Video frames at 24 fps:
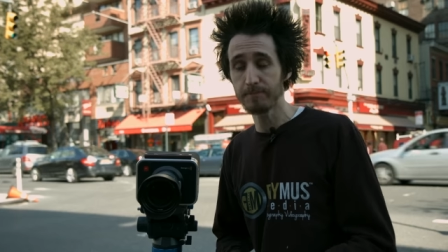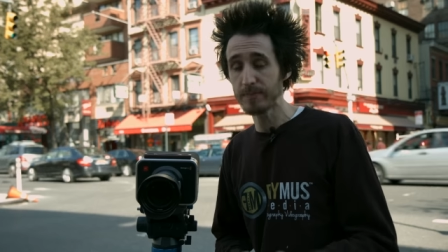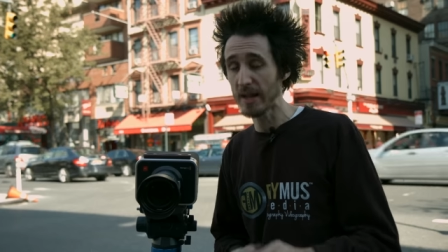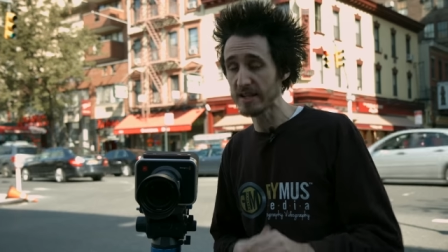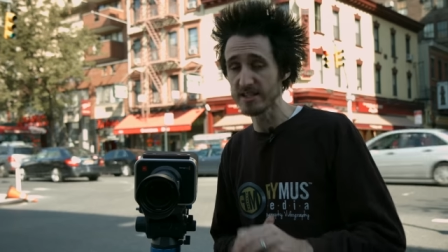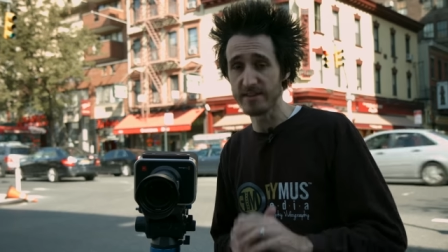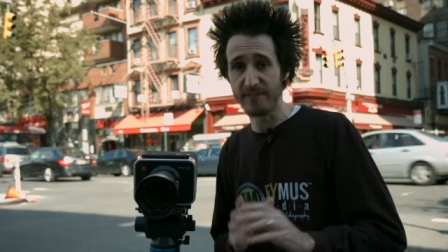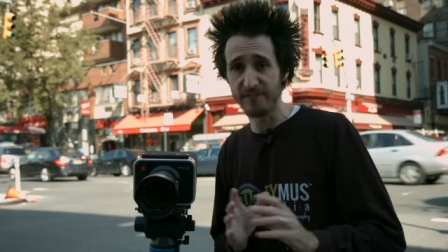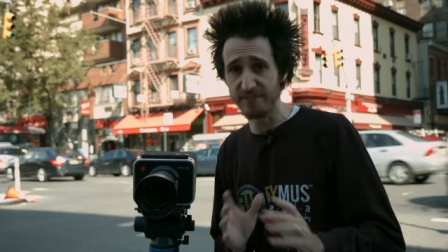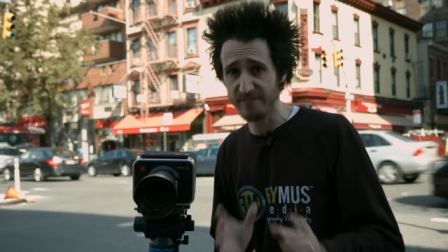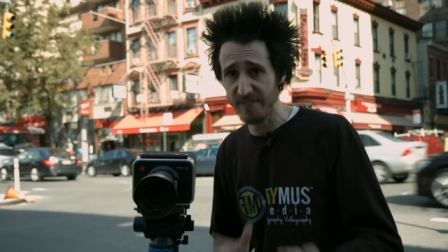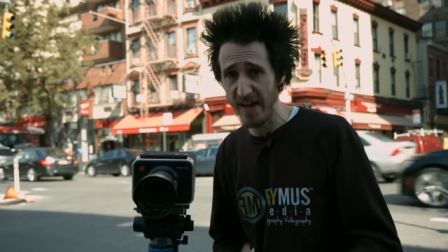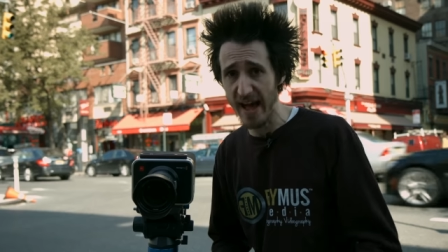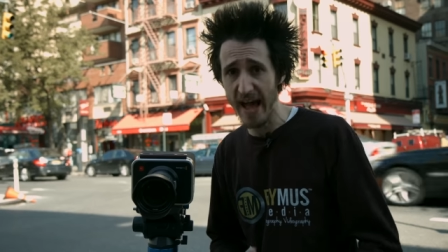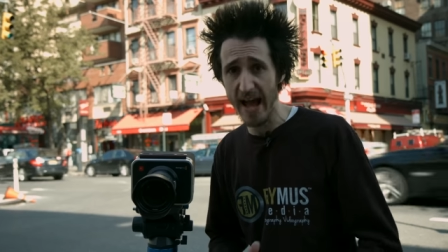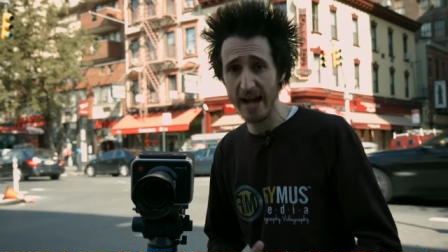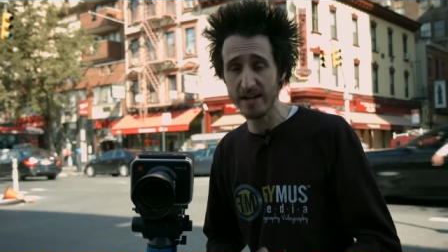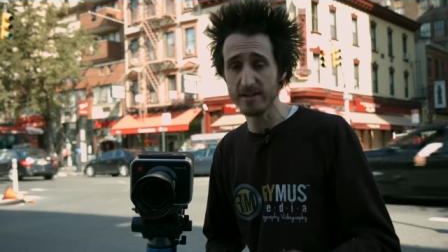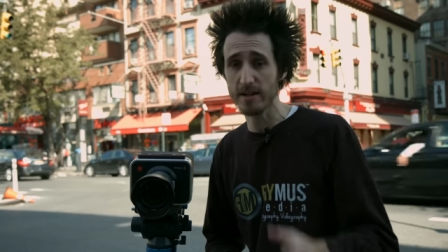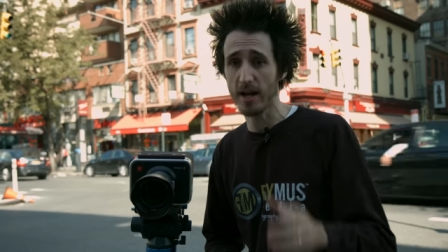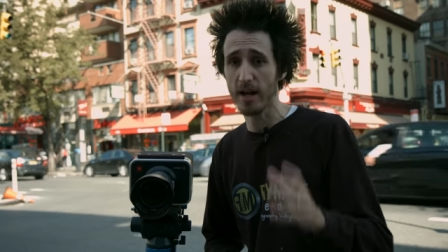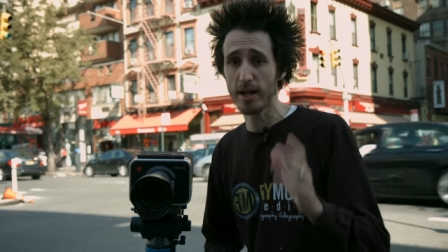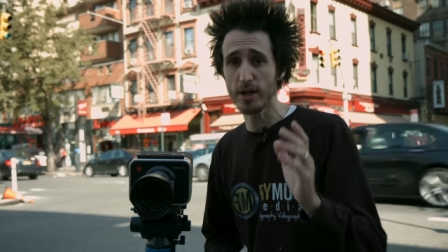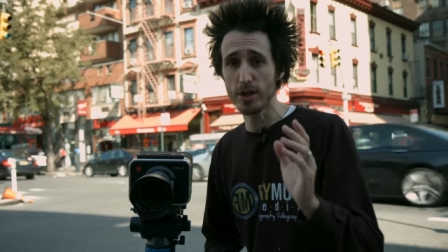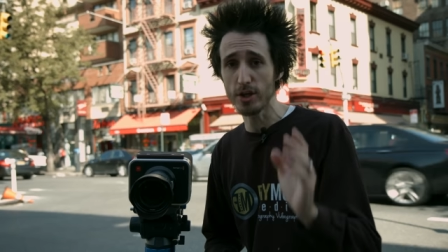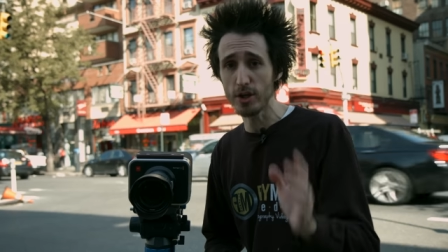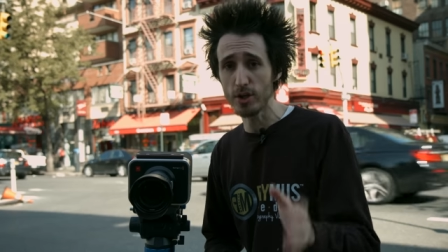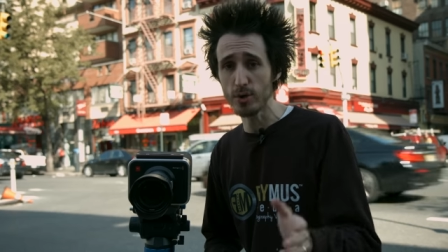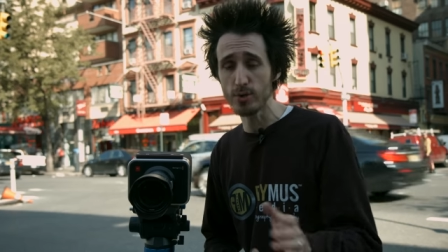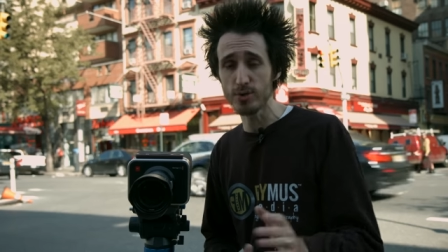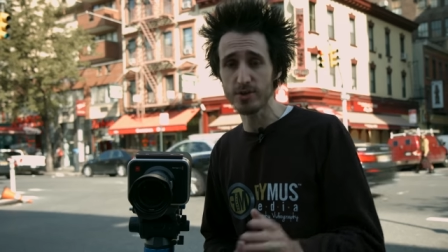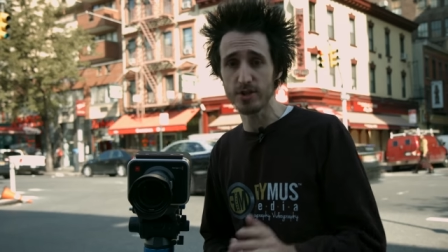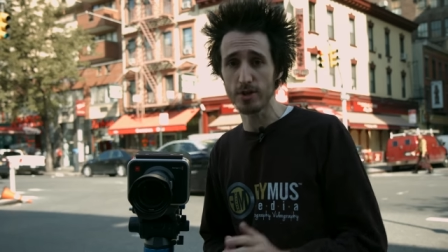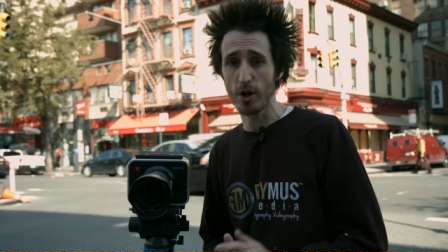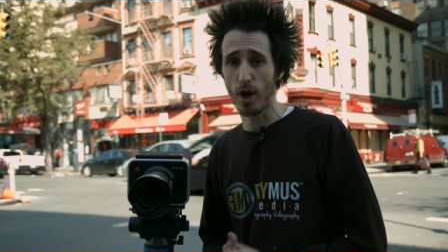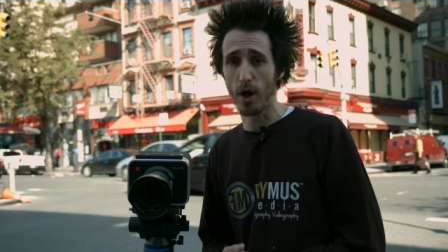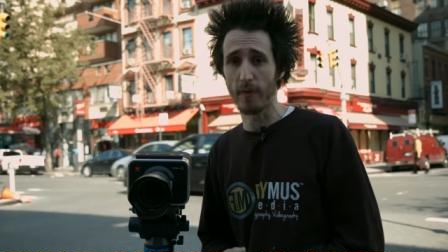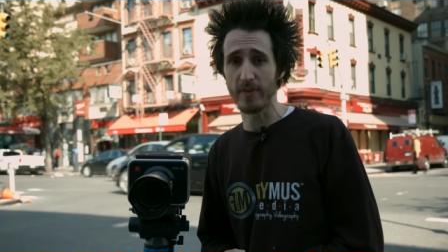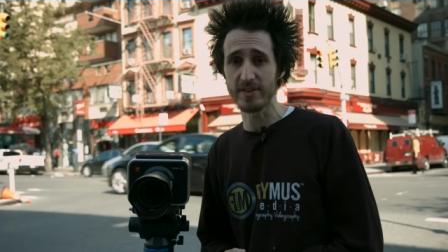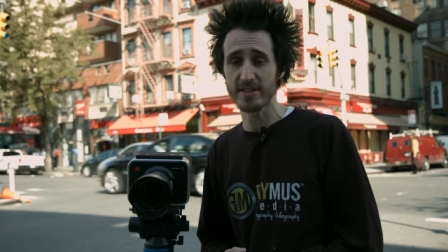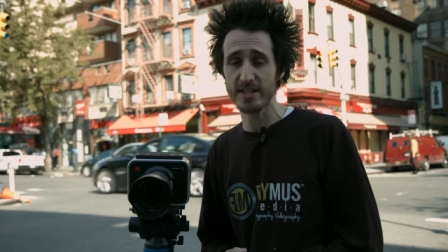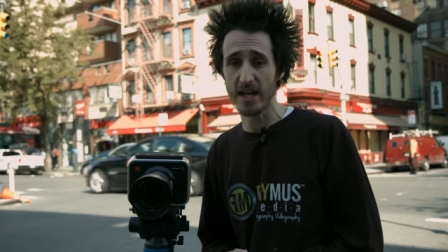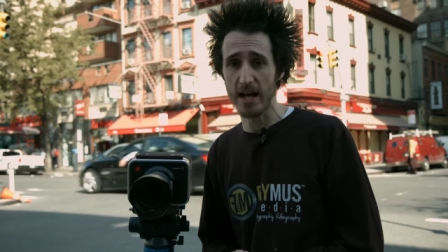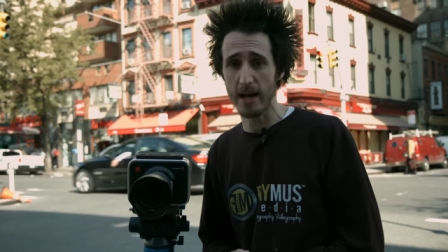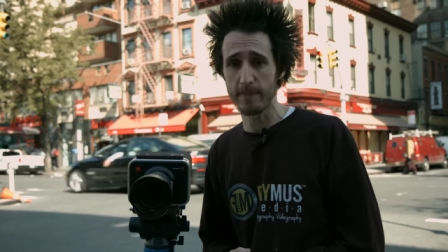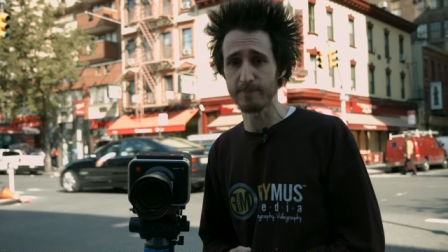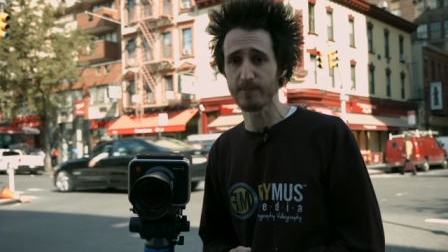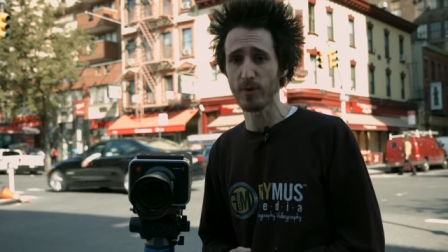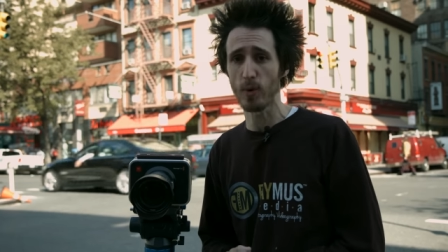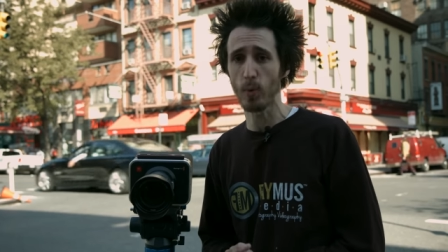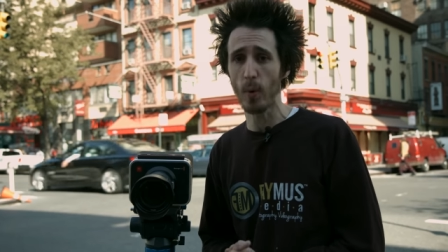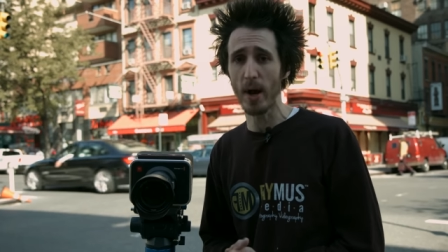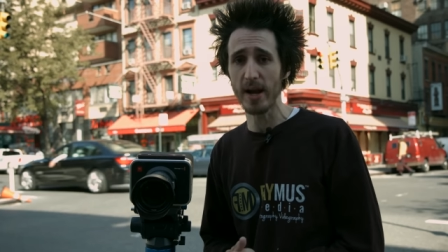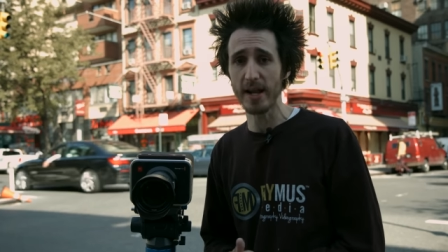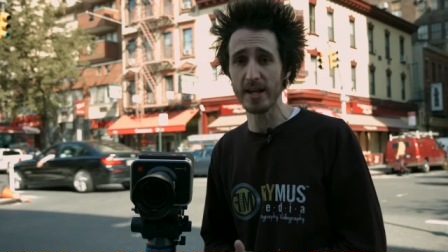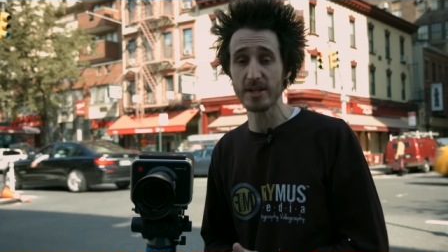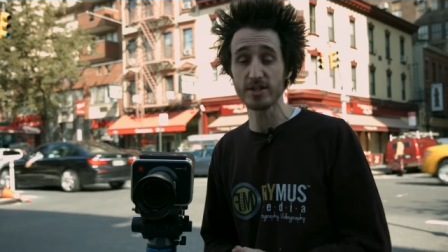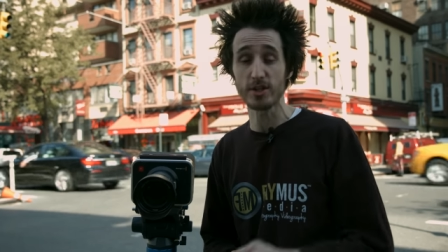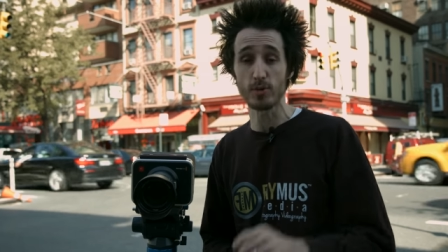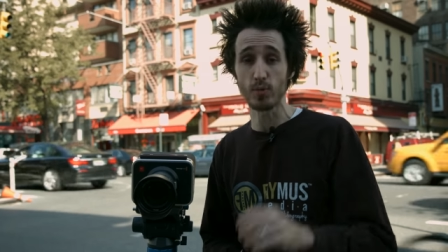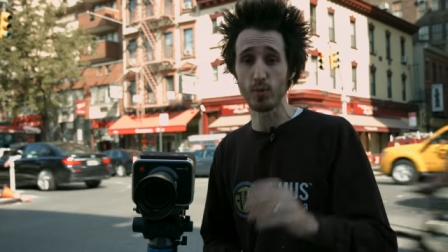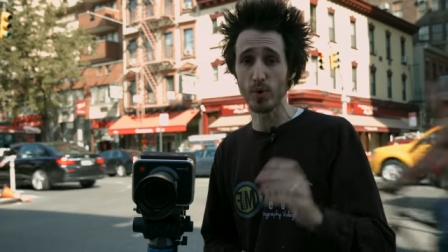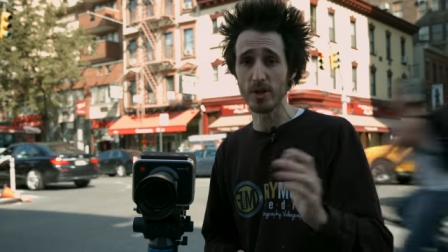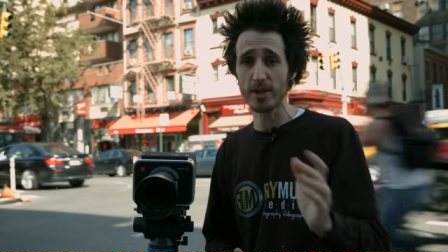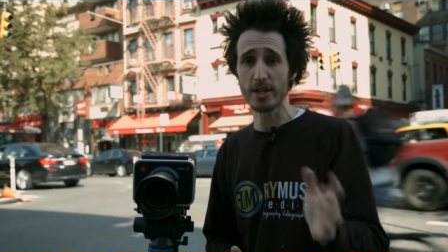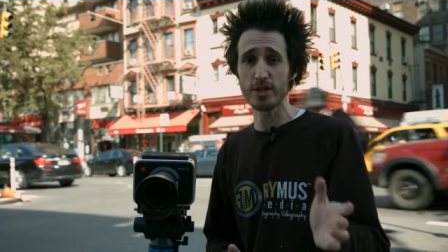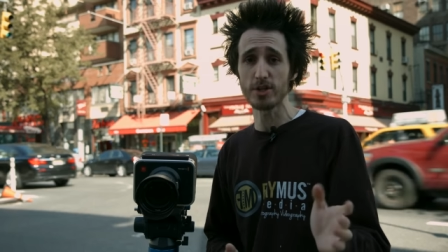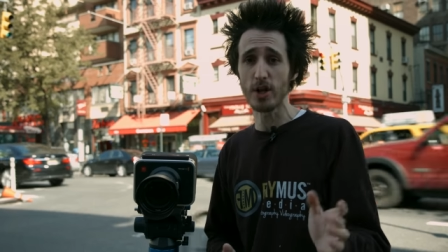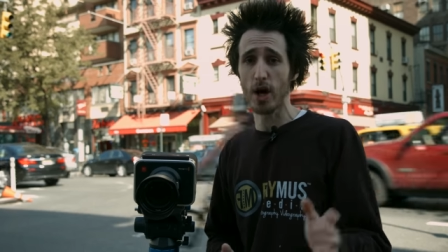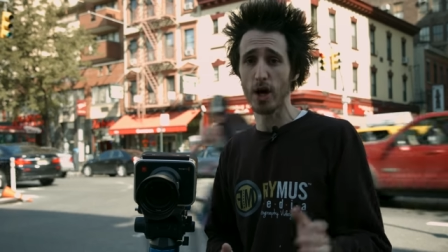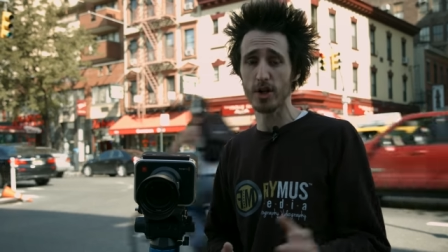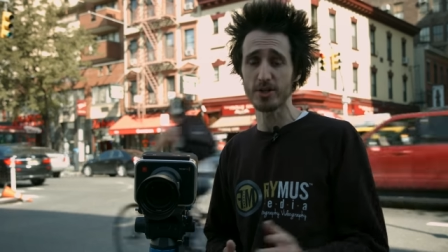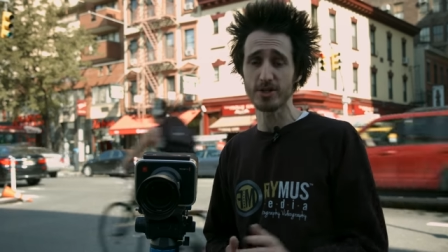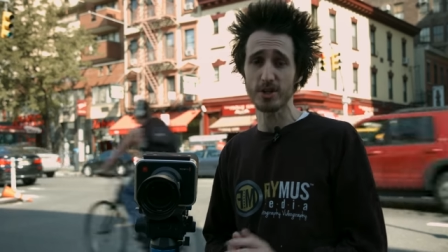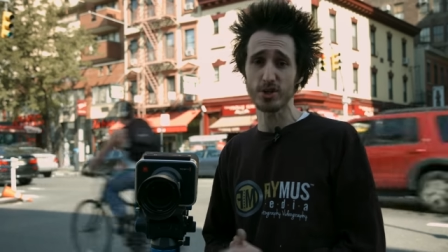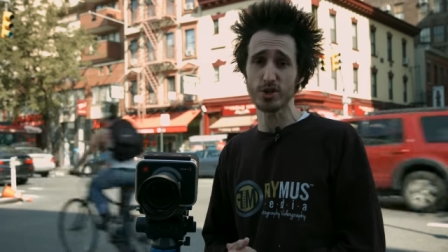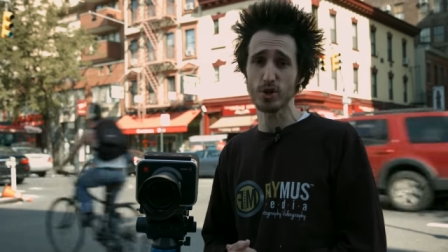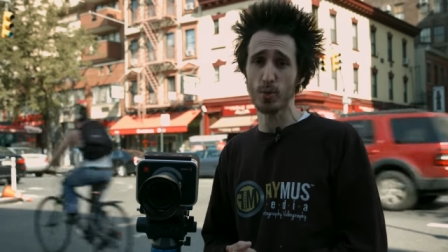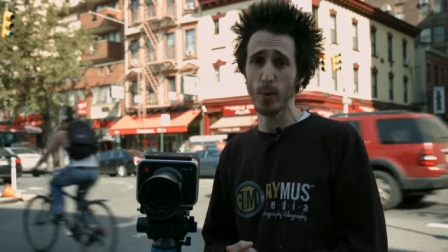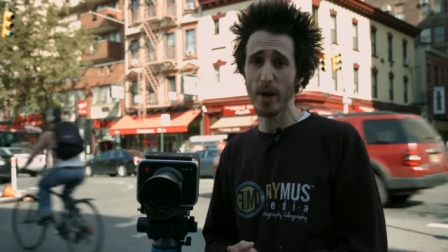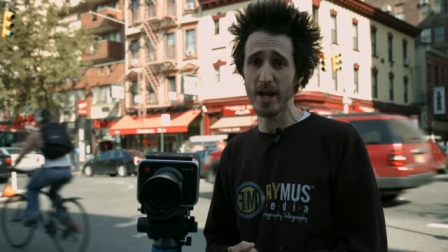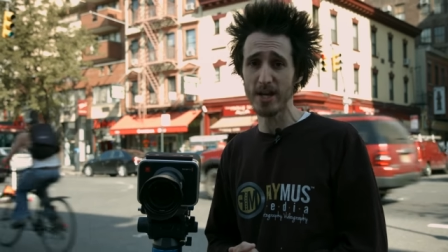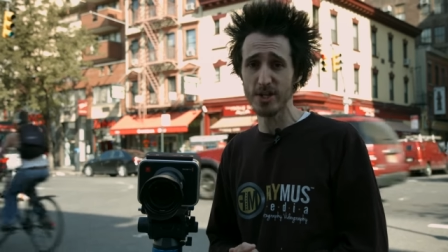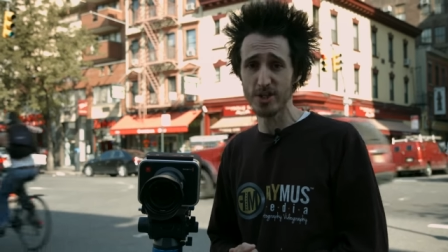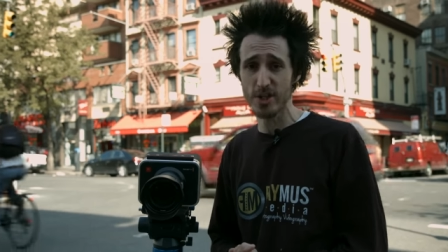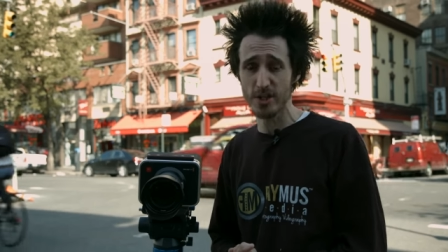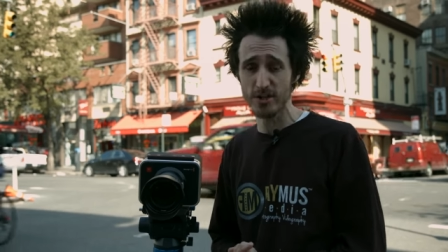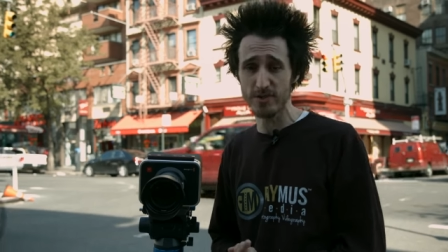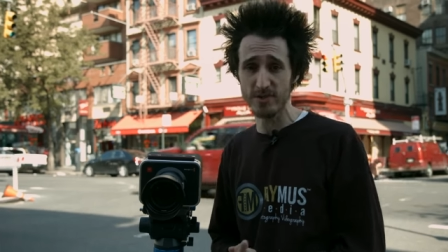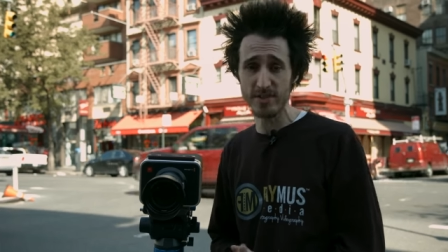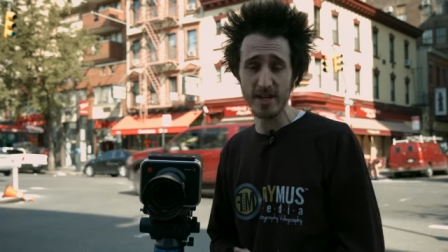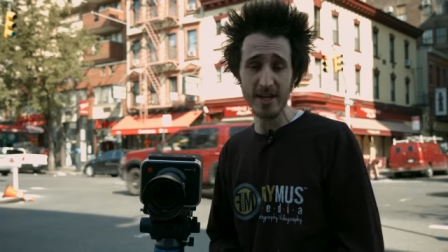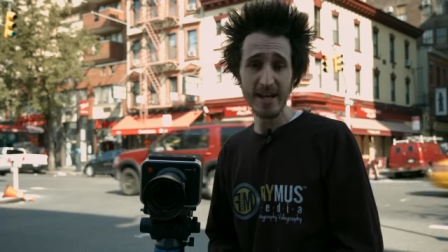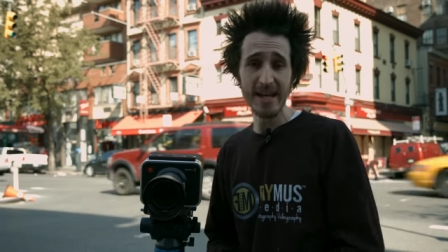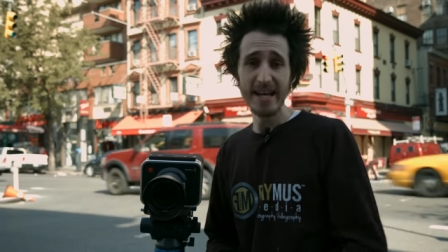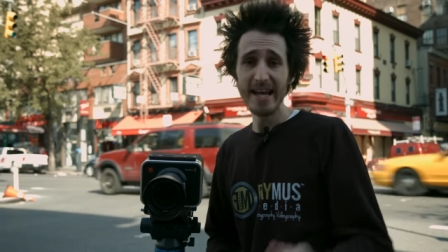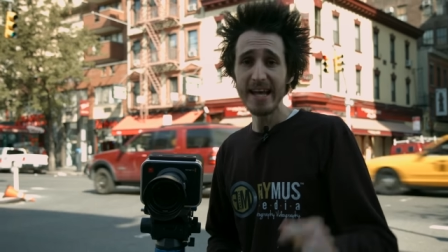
That's a fact, I use it all the time for weddings and really dark situations.